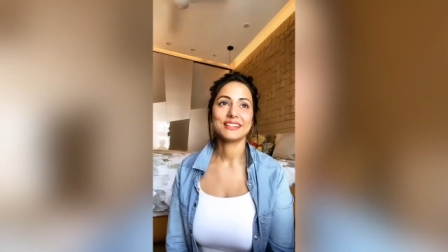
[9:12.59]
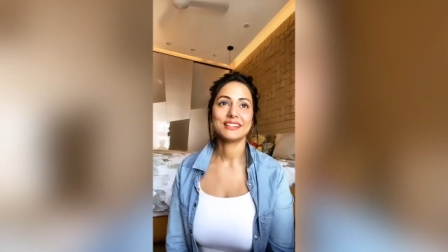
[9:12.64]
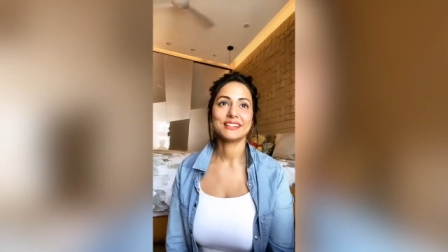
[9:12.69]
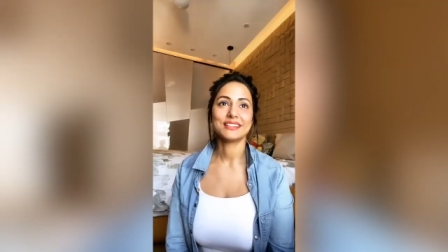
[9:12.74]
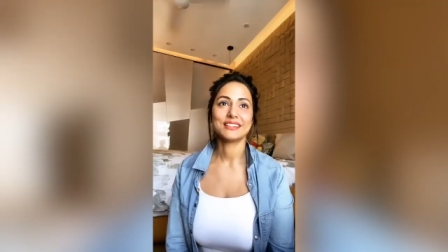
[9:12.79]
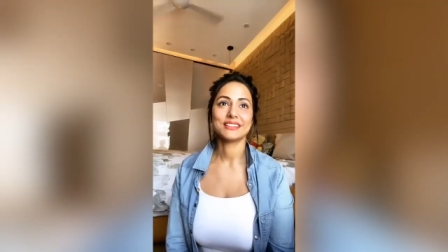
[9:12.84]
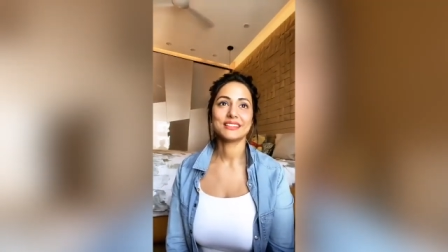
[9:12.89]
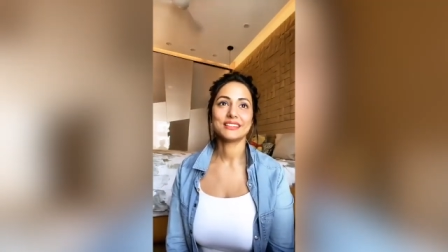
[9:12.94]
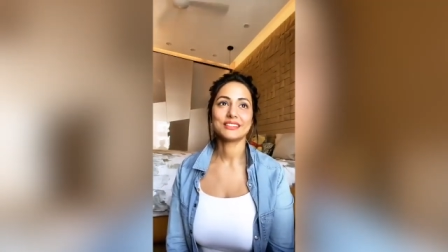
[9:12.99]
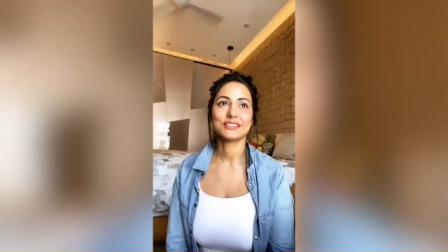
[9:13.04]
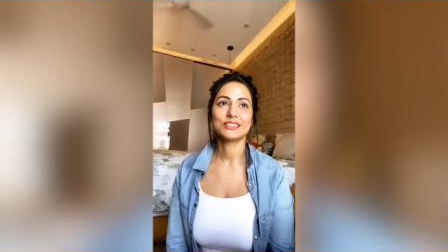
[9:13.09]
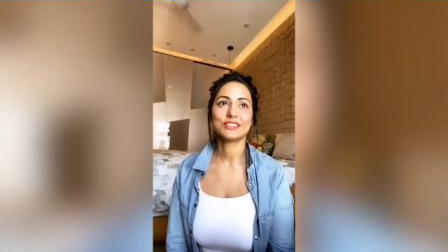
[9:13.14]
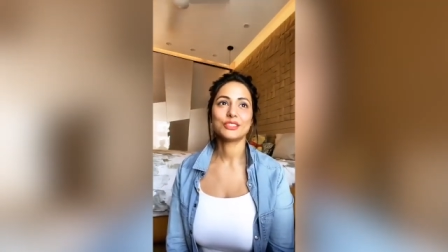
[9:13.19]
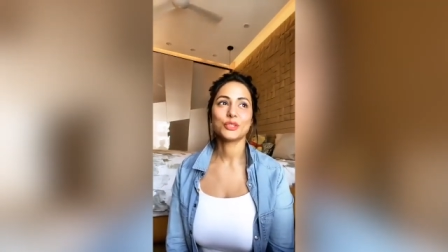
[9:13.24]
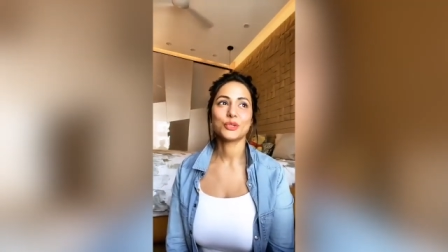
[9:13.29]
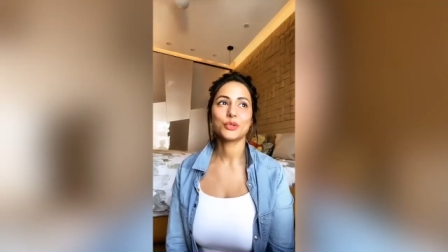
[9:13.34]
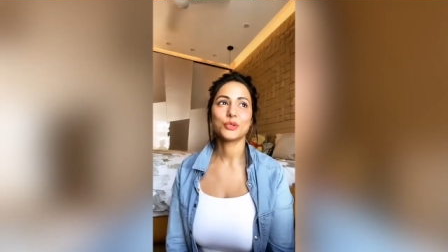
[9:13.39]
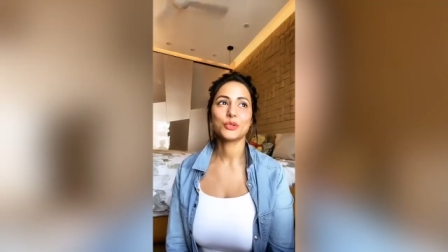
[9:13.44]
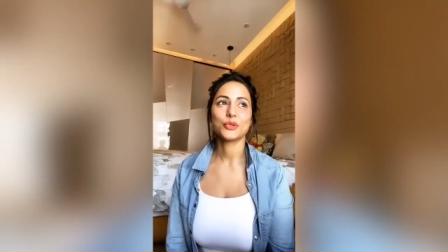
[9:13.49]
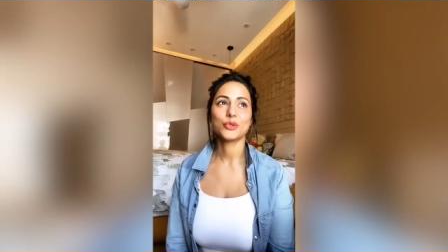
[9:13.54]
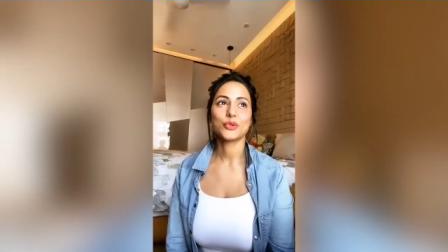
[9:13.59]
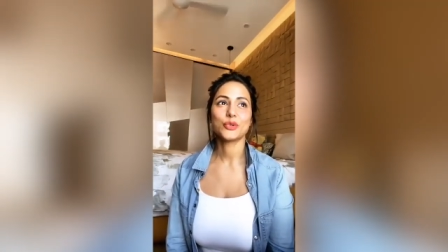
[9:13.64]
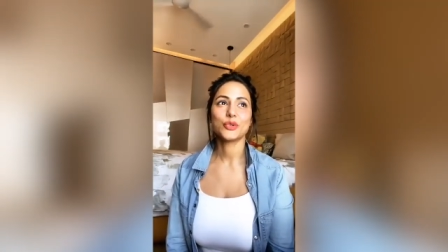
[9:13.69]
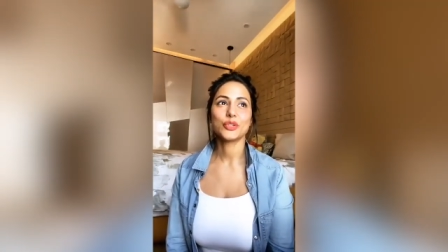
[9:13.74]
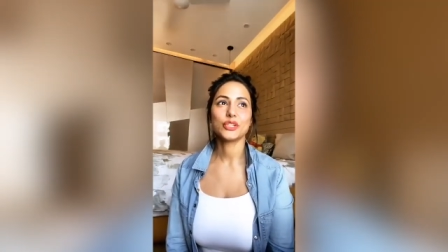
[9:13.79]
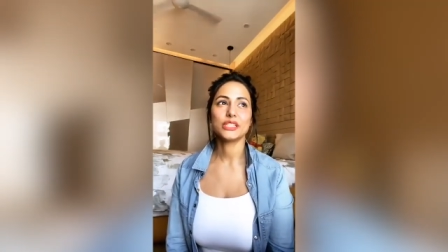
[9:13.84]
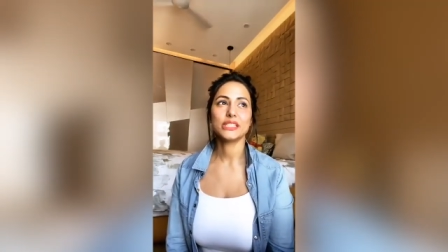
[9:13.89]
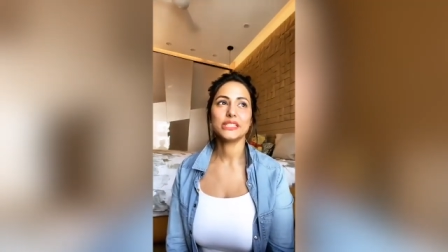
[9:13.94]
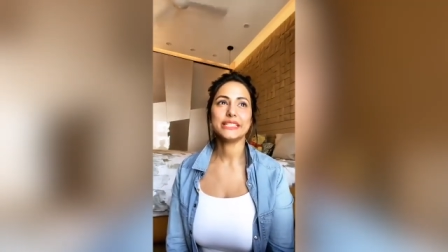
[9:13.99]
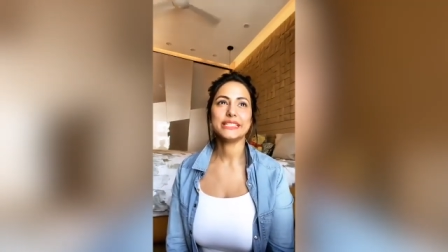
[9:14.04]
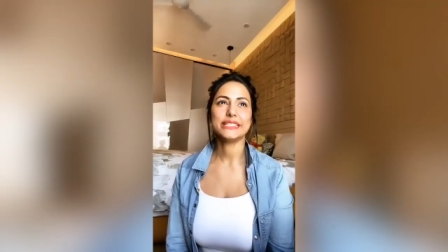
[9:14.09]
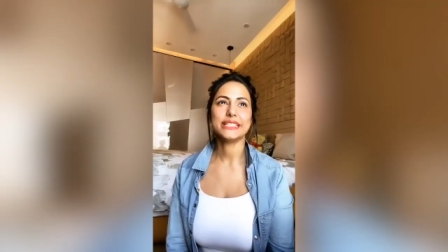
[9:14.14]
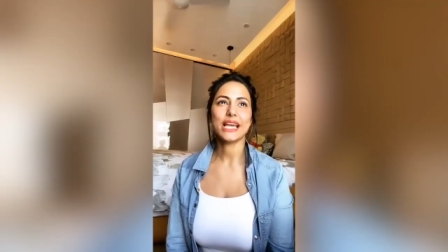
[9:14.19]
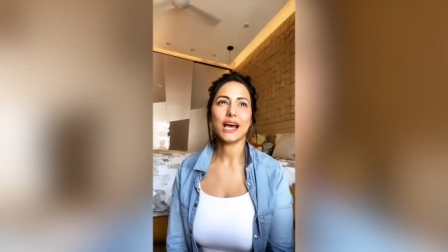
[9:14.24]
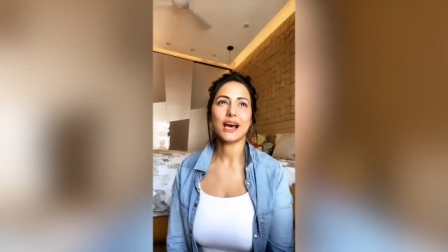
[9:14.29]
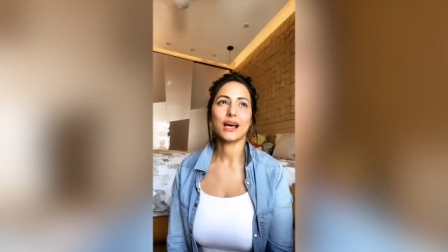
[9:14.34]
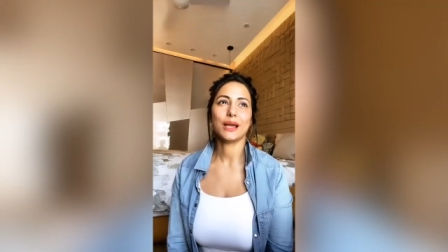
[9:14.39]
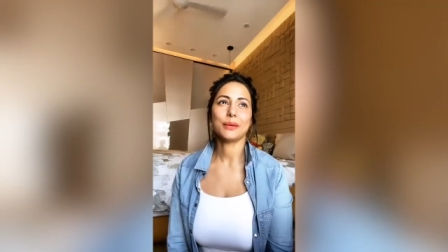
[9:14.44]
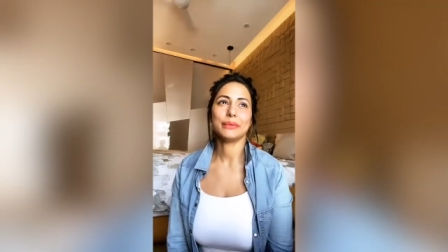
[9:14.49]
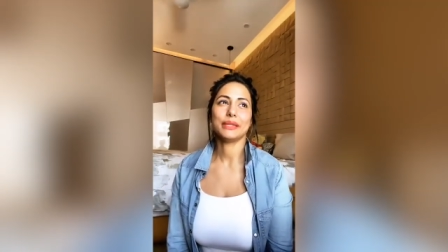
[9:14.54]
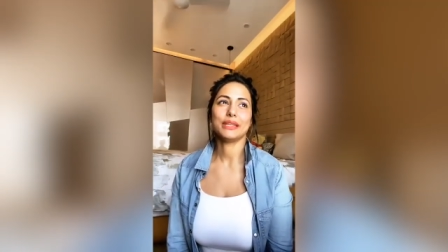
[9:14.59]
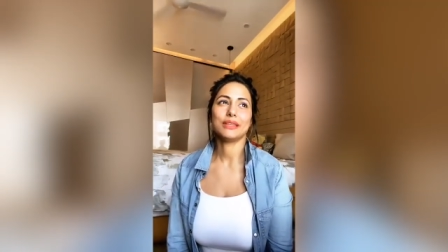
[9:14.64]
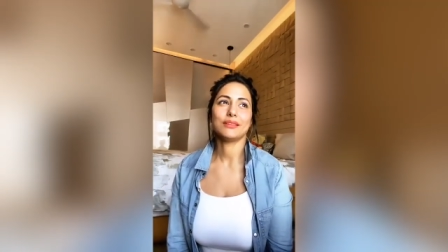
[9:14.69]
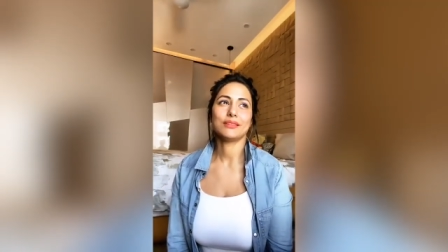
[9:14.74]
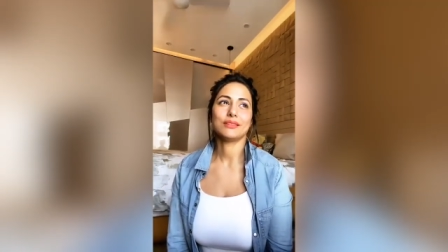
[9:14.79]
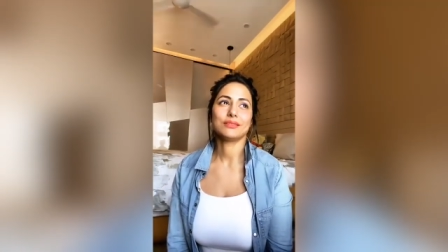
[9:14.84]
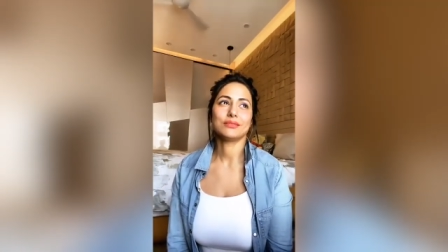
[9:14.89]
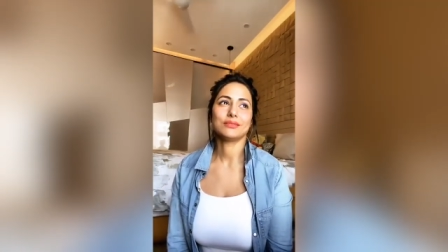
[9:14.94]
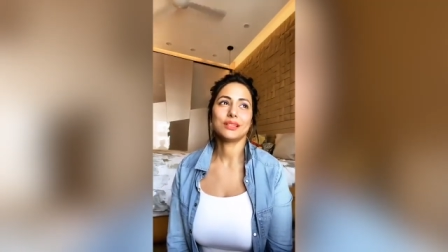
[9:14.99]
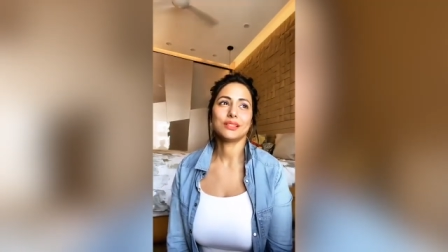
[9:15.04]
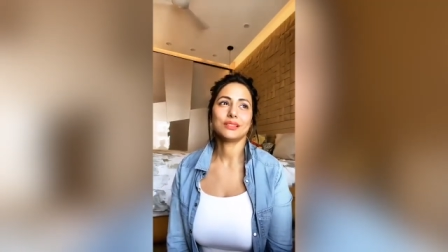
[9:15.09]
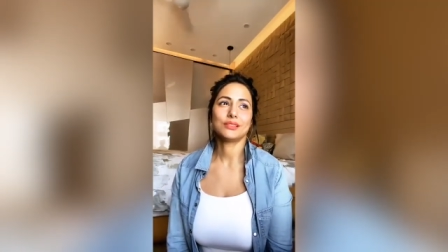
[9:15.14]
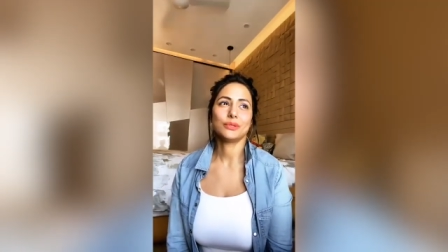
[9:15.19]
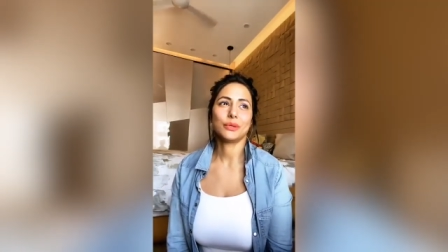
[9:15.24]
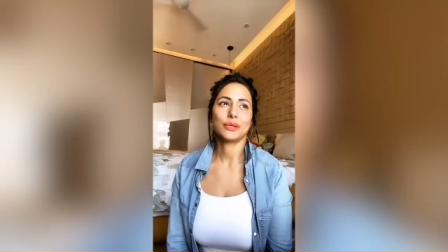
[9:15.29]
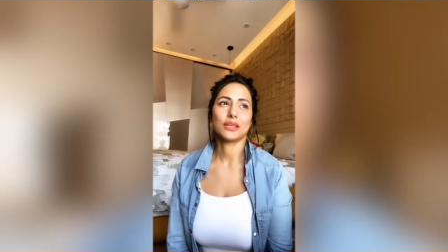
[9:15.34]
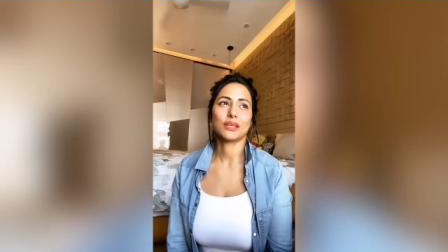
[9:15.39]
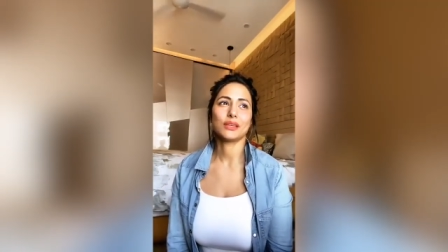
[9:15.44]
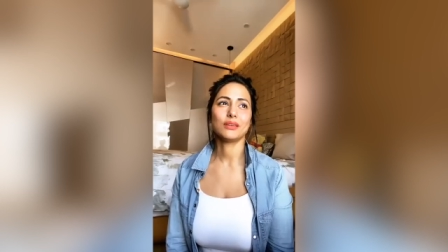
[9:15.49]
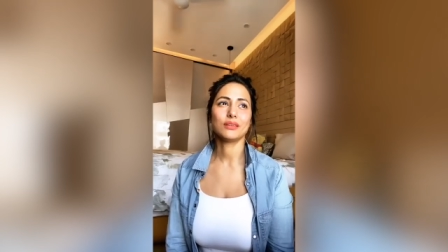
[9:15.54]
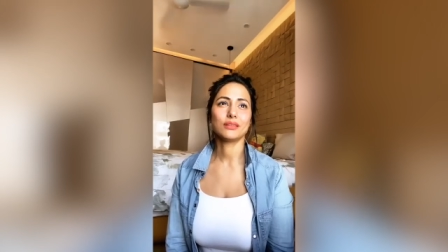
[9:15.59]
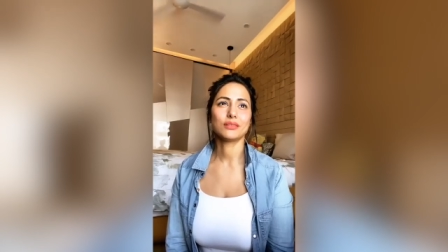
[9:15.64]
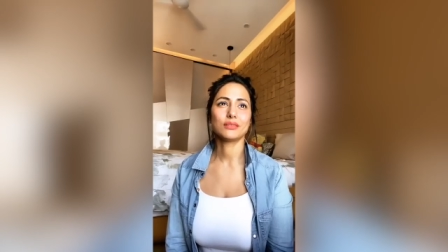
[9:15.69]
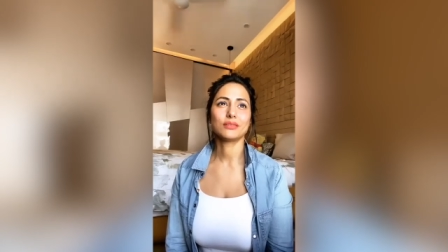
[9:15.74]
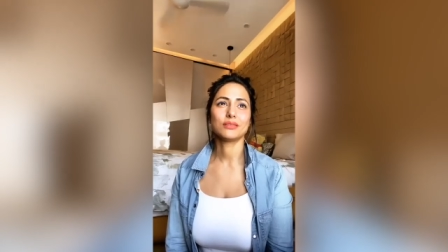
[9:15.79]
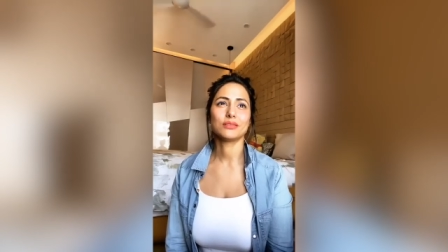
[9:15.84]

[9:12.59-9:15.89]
I mean, that's okay.